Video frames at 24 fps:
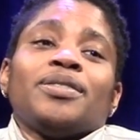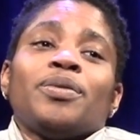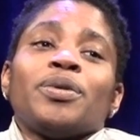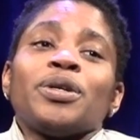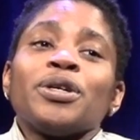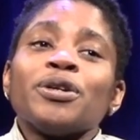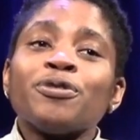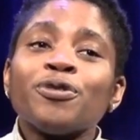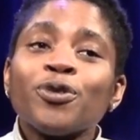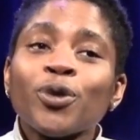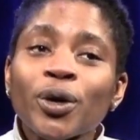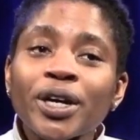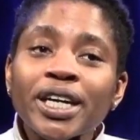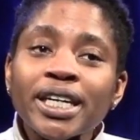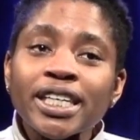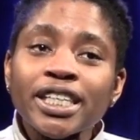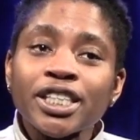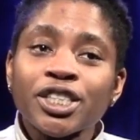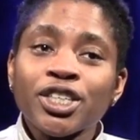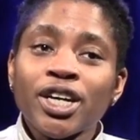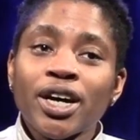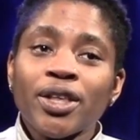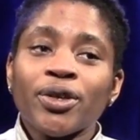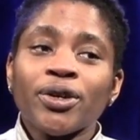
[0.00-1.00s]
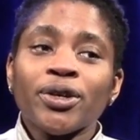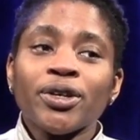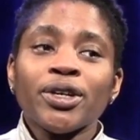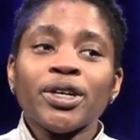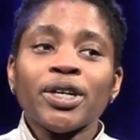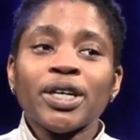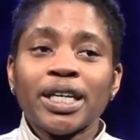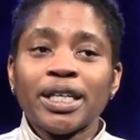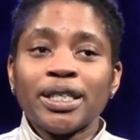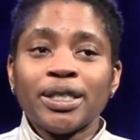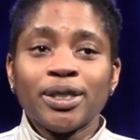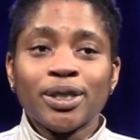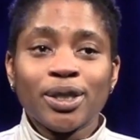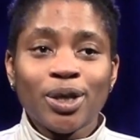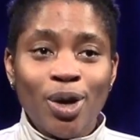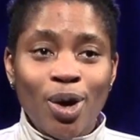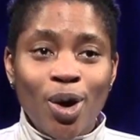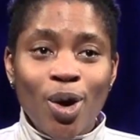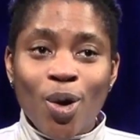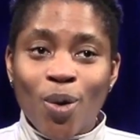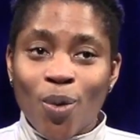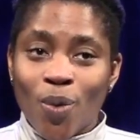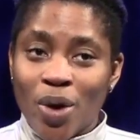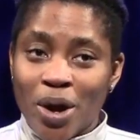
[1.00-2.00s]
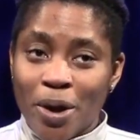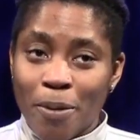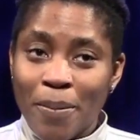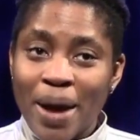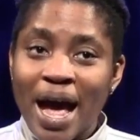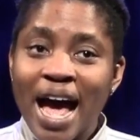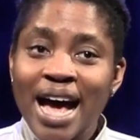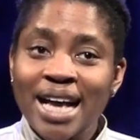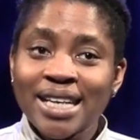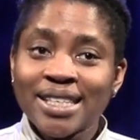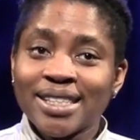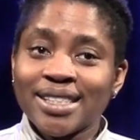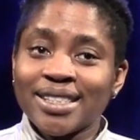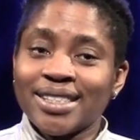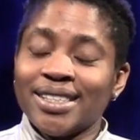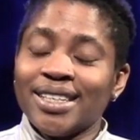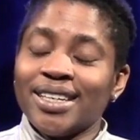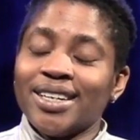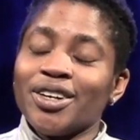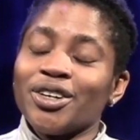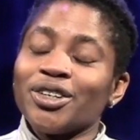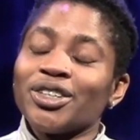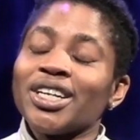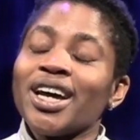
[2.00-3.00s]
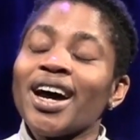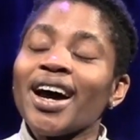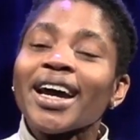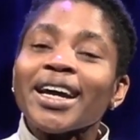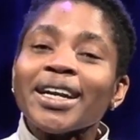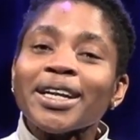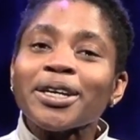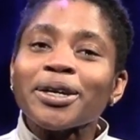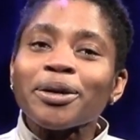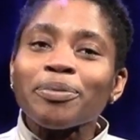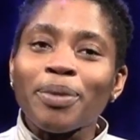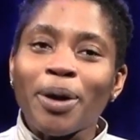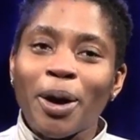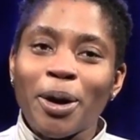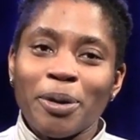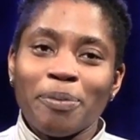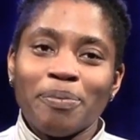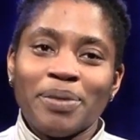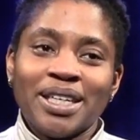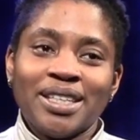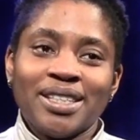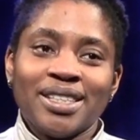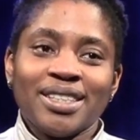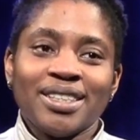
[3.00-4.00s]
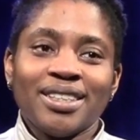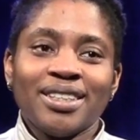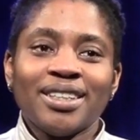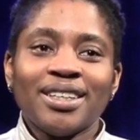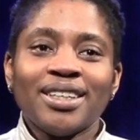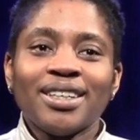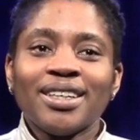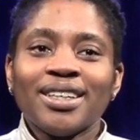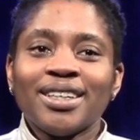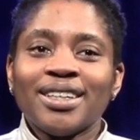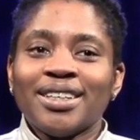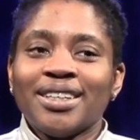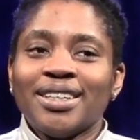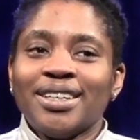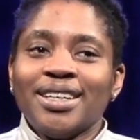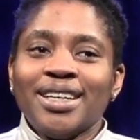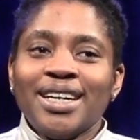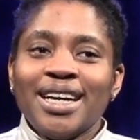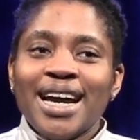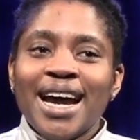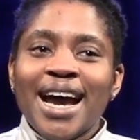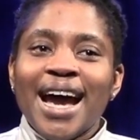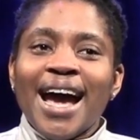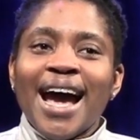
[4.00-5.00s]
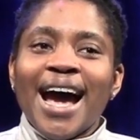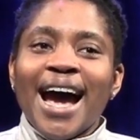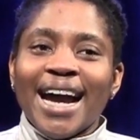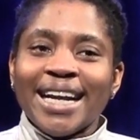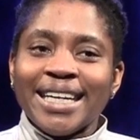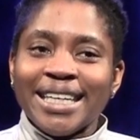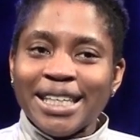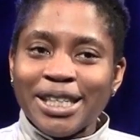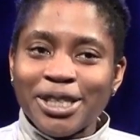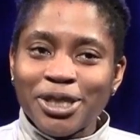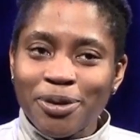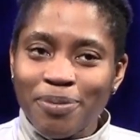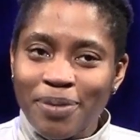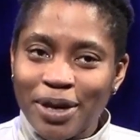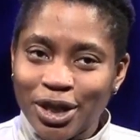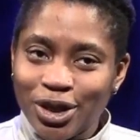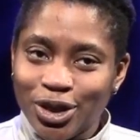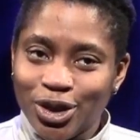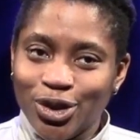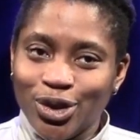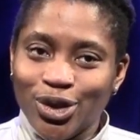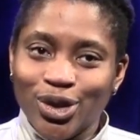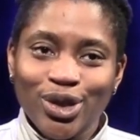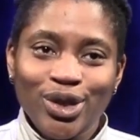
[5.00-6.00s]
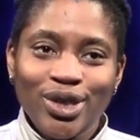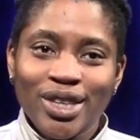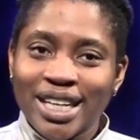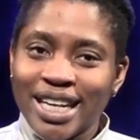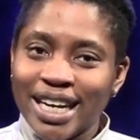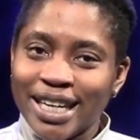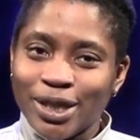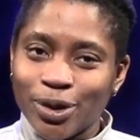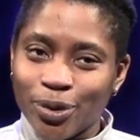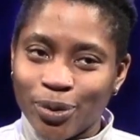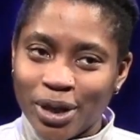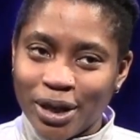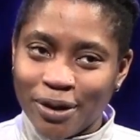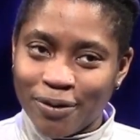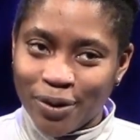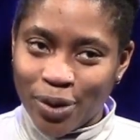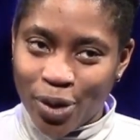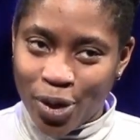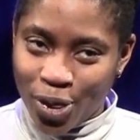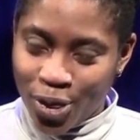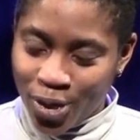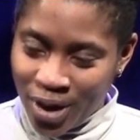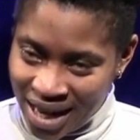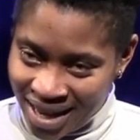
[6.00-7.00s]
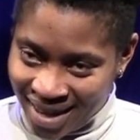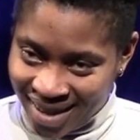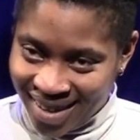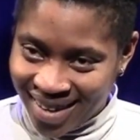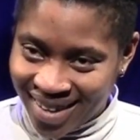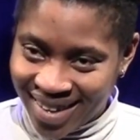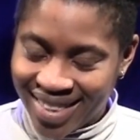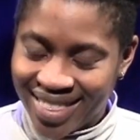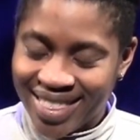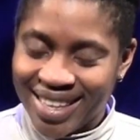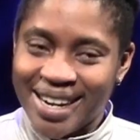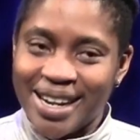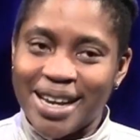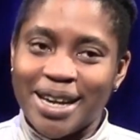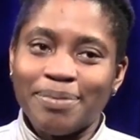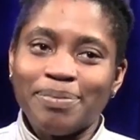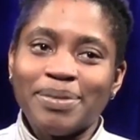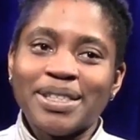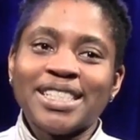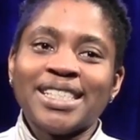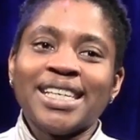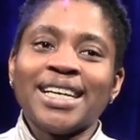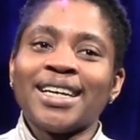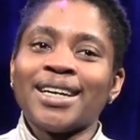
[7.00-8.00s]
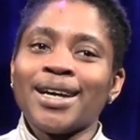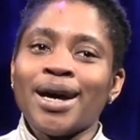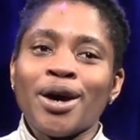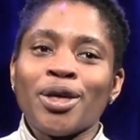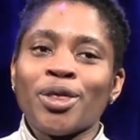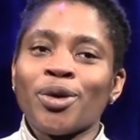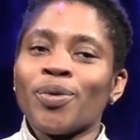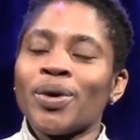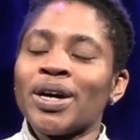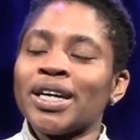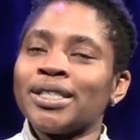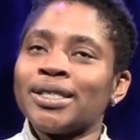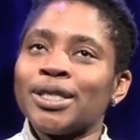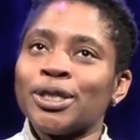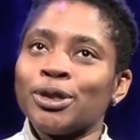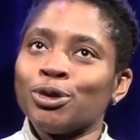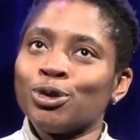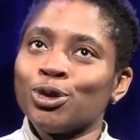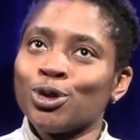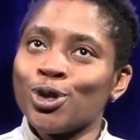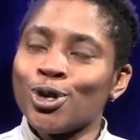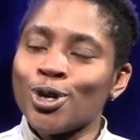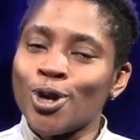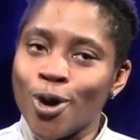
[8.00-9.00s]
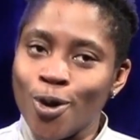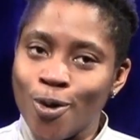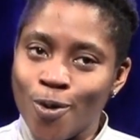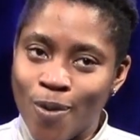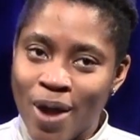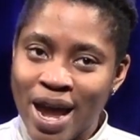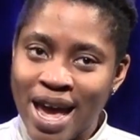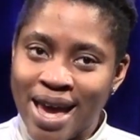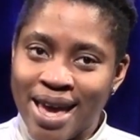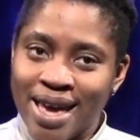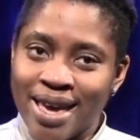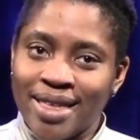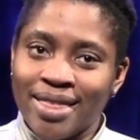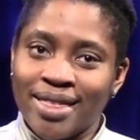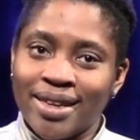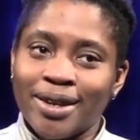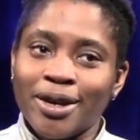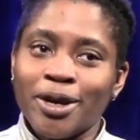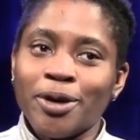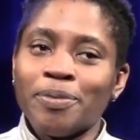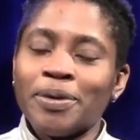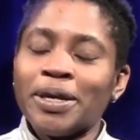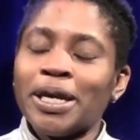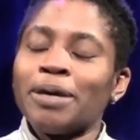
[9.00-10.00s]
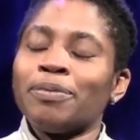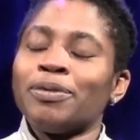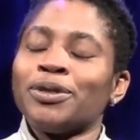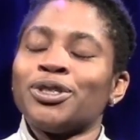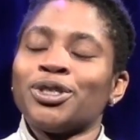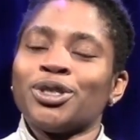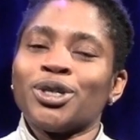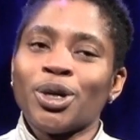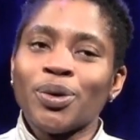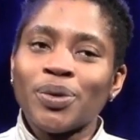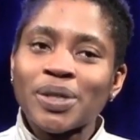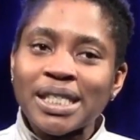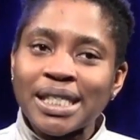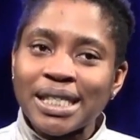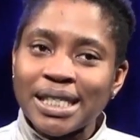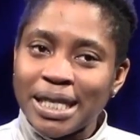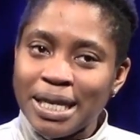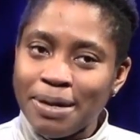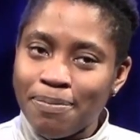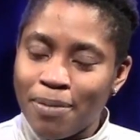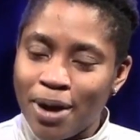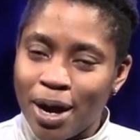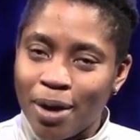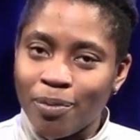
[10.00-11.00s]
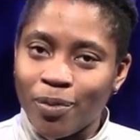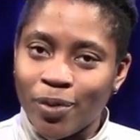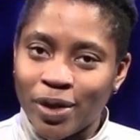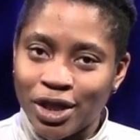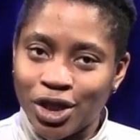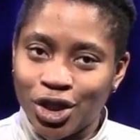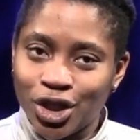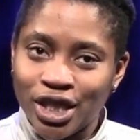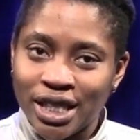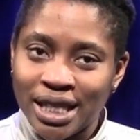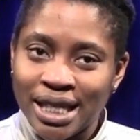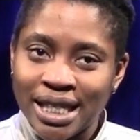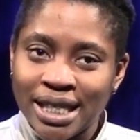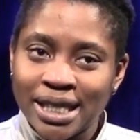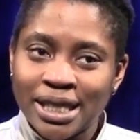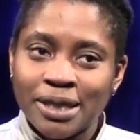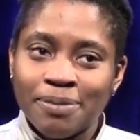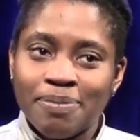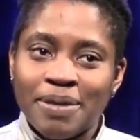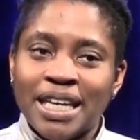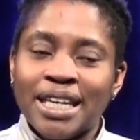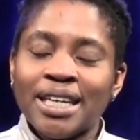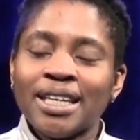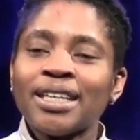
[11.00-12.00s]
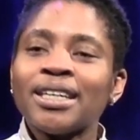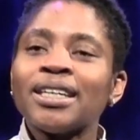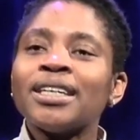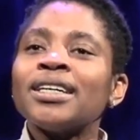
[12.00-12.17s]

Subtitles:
We avoid each other and wear masks in our tiny apartment. I need to make sure that I don't even think that I'm sick, otherwise there's no way that I'll be able to go and see Mom when she needs me.